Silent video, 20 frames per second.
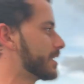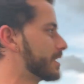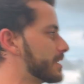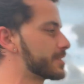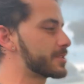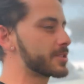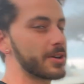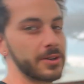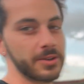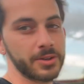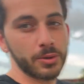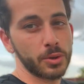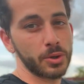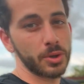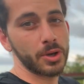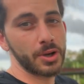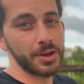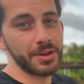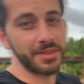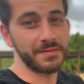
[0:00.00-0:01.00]
So
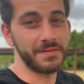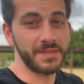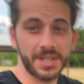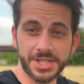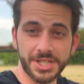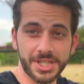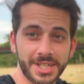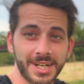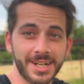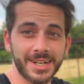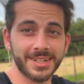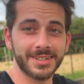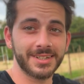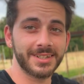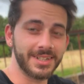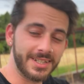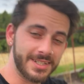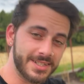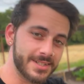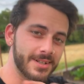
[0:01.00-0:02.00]
the veggie garden
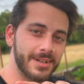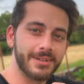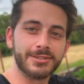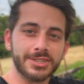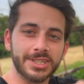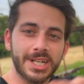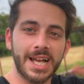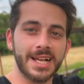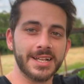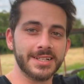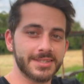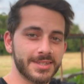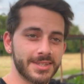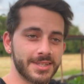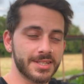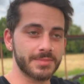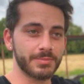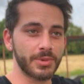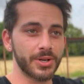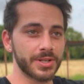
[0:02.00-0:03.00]
is known as the
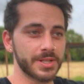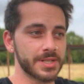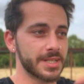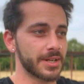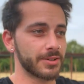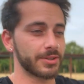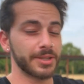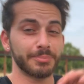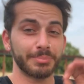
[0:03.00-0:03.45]
smokers area.